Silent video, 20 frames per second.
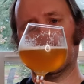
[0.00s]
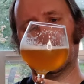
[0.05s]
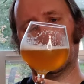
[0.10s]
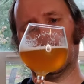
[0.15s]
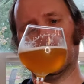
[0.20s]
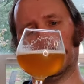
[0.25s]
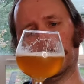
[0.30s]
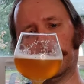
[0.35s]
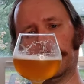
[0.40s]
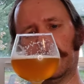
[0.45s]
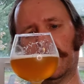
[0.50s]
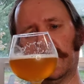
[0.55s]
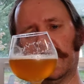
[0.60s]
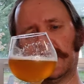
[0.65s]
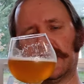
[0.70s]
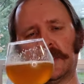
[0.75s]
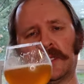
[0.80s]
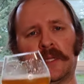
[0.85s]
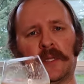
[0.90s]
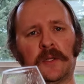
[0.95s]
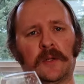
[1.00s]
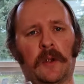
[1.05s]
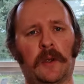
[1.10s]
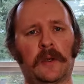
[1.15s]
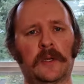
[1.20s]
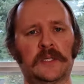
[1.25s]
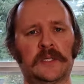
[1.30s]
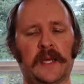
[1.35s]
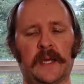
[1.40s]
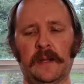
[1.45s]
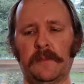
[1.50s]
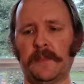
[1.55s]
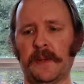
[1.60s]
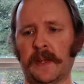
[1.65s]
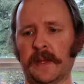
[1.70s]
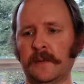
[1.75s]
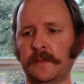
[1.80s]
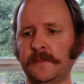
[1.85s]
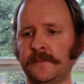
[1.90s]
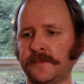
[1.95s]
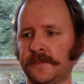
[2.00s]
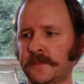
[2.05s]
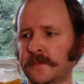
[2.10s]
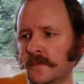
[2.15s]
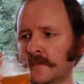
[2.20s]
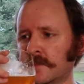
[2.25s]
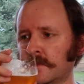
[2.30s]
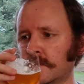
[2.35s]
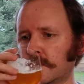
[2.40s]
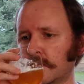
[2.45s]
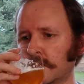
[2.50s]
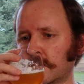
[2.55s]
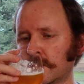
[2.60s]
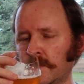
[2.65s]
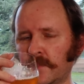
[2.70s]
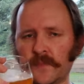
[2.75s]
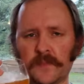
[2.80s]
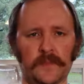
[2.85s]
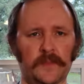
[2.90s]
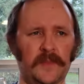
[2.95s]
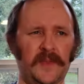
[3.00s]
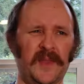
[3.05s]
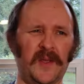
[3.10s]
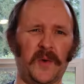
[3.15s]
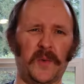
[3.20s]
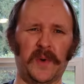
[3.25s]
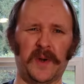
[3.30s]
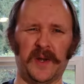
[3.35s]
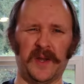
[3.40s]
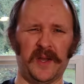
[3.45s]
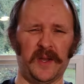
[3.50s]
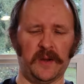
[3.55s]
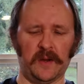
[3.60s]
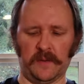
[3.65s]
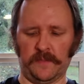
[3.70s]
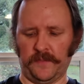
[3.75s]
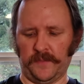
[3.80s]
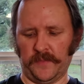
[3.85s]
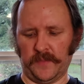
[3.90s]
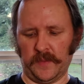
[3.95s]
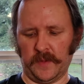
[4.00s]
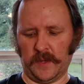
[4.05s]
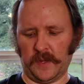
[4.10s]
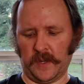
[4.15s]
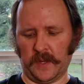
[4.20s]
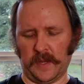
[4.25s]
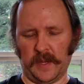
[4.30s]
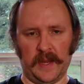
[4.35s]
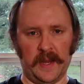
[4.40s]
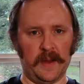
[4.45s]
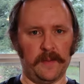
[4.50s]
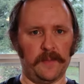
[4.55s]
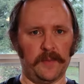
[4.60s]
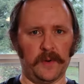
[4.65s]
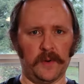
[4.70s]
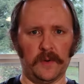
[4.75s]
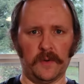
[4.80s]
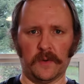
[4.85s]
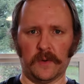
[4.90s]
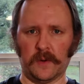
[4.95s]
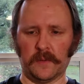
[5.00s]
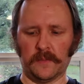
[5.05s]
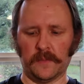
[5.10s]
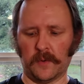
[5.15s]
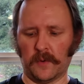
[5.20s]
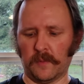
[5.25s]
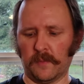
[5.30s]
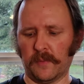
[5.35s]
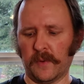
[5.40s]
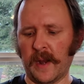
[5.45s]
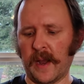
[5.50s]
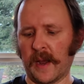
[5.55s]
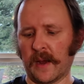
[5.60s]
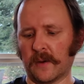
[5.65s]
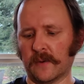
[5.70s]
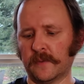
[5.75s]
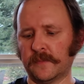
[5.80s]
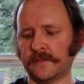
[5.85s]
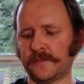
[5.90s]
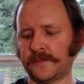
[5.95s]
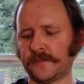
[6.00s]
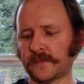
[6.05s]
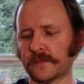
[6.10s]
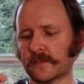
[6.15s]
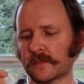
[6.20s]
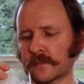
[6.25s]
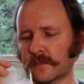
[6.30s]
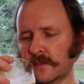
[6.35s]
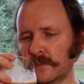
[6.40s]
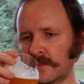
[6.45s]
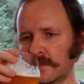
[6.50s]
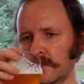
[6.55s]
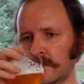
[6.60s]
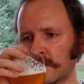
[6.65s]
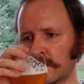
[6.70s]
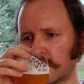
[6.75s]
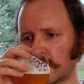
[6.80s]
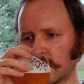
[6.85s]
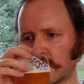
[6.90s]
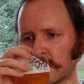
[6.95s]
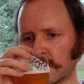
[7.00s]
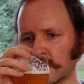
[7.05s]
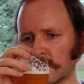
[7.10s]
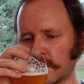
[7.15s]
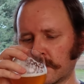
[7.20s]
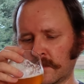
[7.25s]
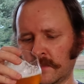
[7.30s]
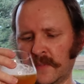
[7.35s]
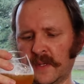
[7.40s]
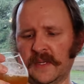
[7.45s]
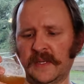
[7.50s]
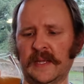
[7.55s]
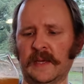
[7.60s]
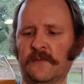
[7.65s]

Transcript: but it's to the darker side of pale. Nowhere near amber or brown, but